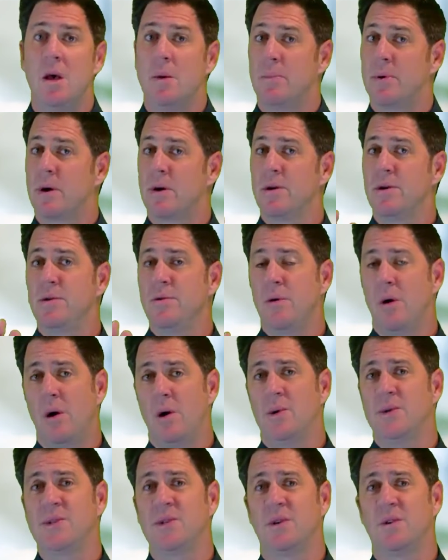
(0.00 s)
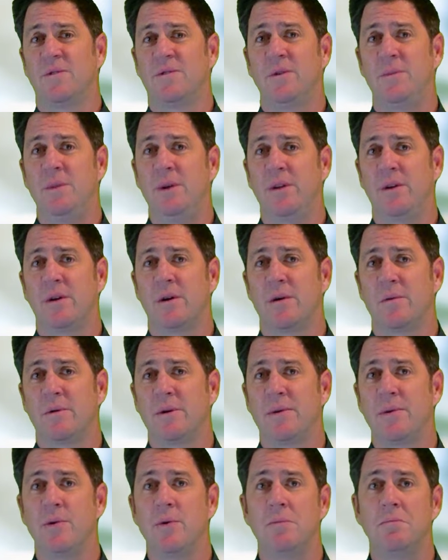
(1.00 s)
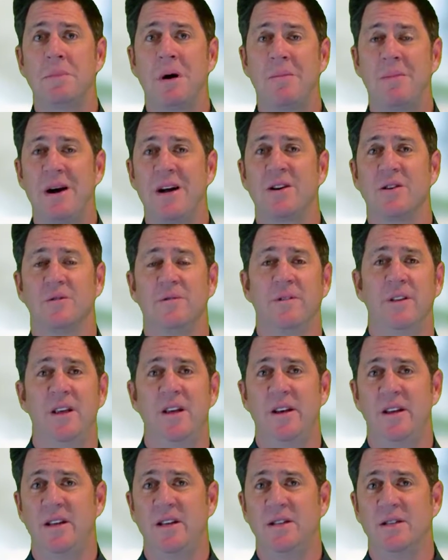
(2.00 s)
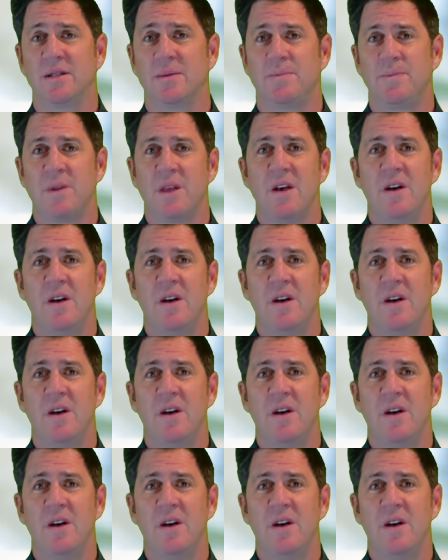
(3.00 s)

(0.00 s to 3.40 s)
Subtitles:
But are you also familiar with whom Michael Flint is?